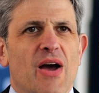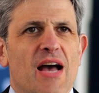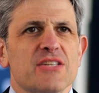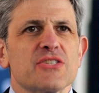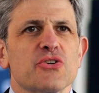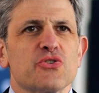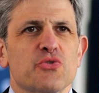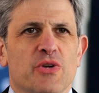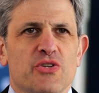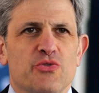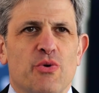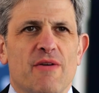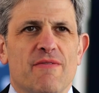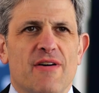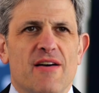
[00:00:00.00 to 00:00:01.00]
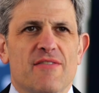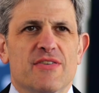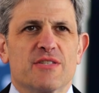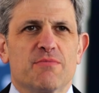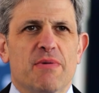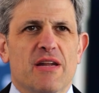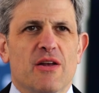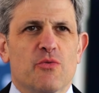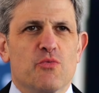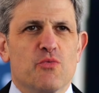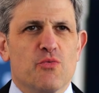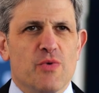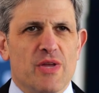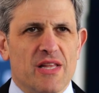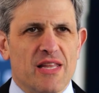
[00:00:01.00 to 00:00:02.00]
ASCO 2025 has been a
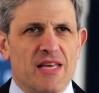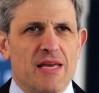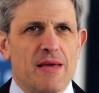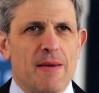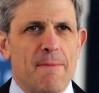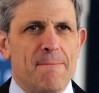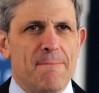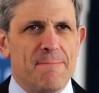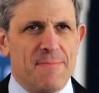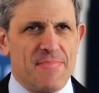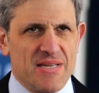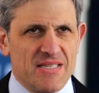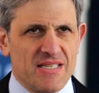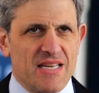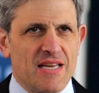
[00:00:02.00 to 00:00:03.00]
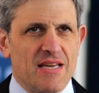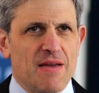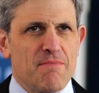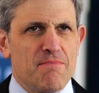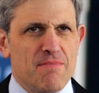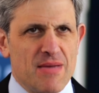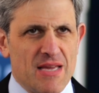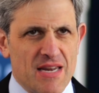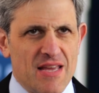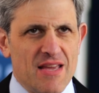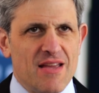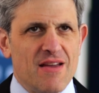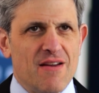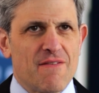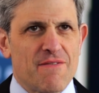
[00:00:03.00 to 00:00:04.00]
really busy
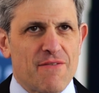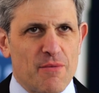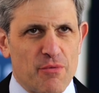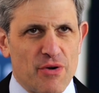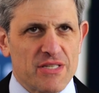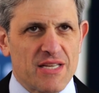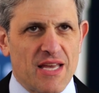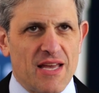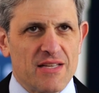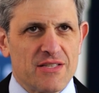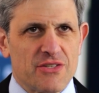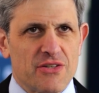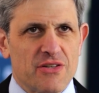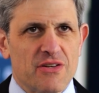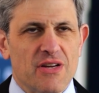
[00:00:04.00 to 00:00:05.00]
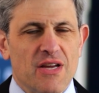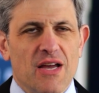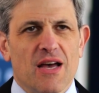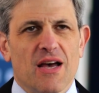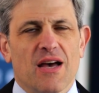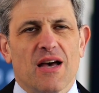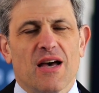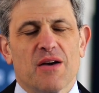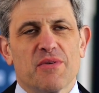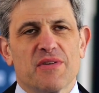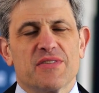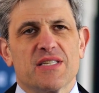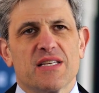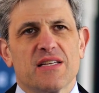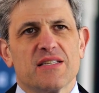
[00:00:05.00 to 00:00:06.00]
meeting for breast cancer.
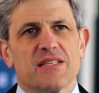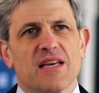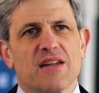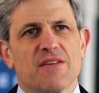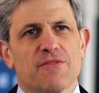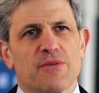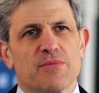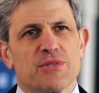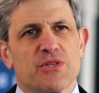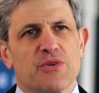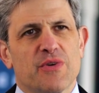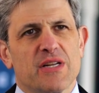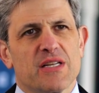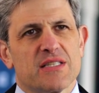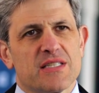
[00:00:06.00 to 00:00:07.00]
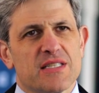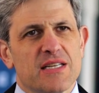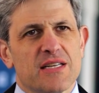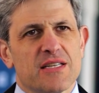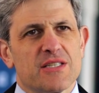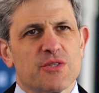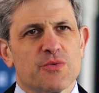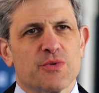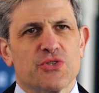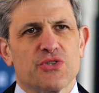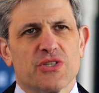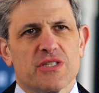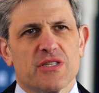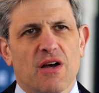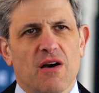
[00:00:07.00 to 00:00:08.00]
We've seen data from SERENA-6, which
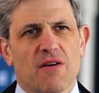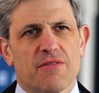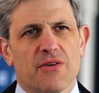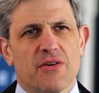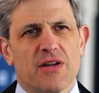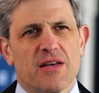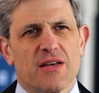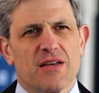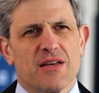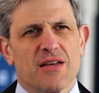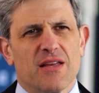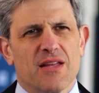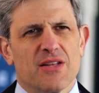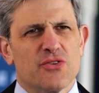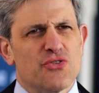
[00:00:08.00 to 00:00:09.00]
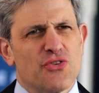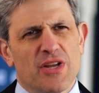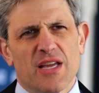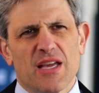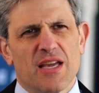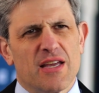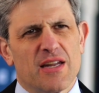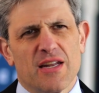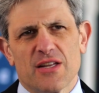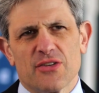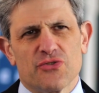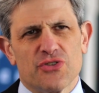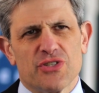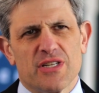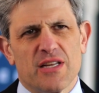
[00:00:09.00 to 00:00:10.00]
just offered an intriguing and
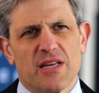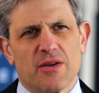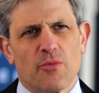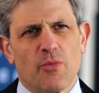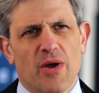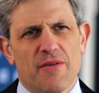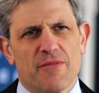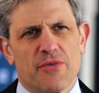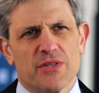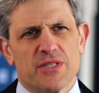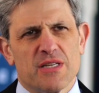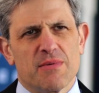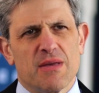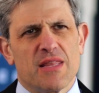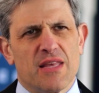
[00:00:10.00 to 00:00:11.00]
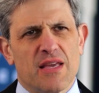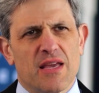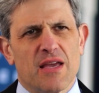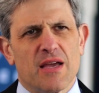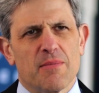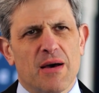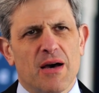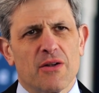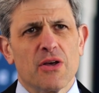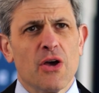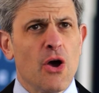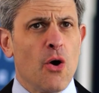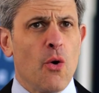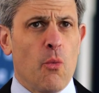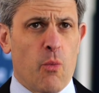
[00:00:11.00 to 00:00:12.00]
interesting way for us to be thinking about
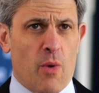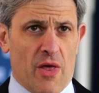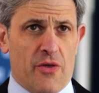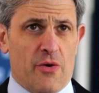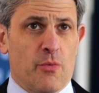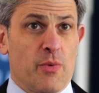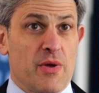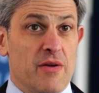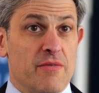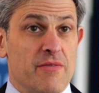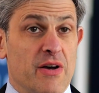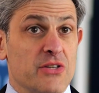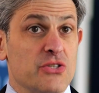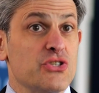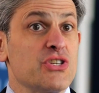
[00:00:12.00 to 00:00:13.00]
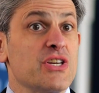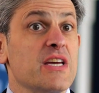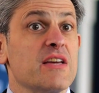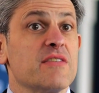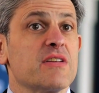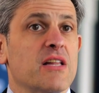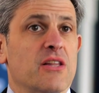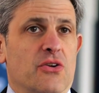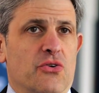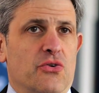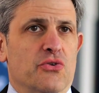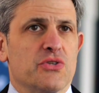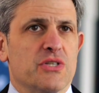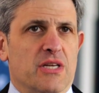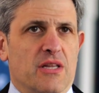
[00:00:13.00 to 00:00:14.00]
whether we've achieved clinical
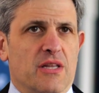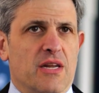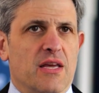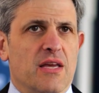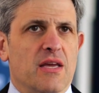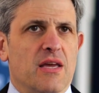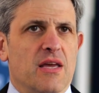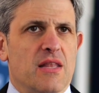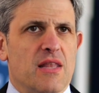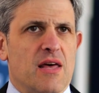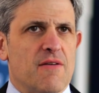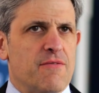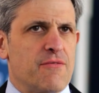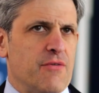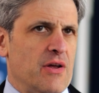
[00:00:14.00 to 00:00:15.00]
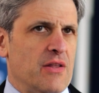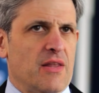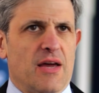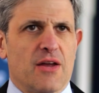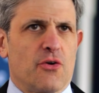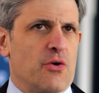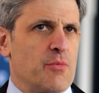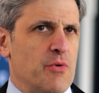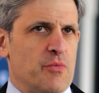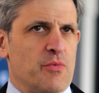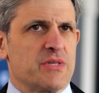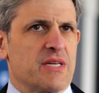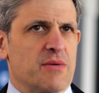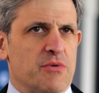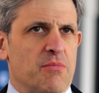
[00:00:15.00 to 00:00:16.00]
utility in that frontline hormone
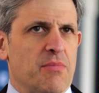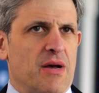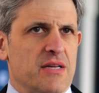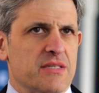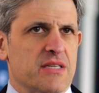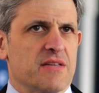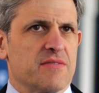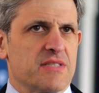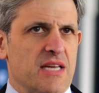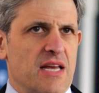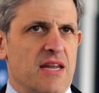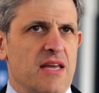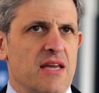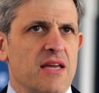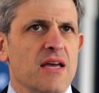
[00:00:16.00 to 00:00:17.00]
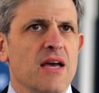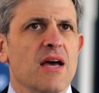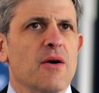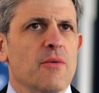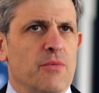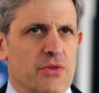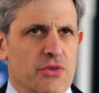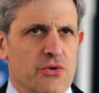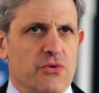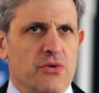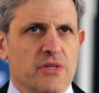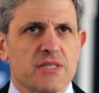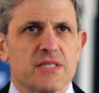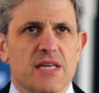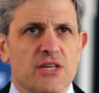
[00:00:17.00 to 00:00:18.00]
receptor positive setting with
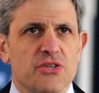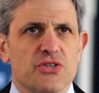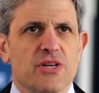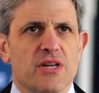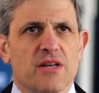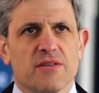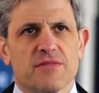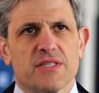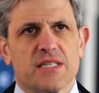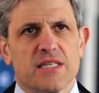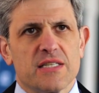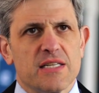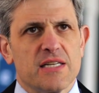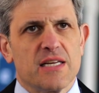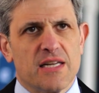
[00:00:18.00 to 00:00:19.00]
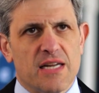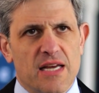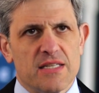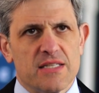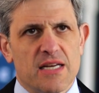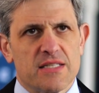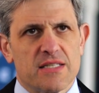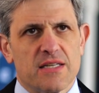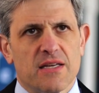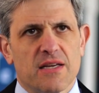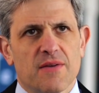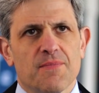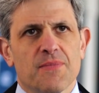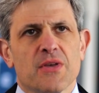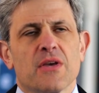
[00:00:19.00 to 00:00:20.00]
utilization of ctDNA
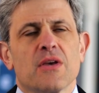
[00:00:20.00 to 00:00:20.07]
testing.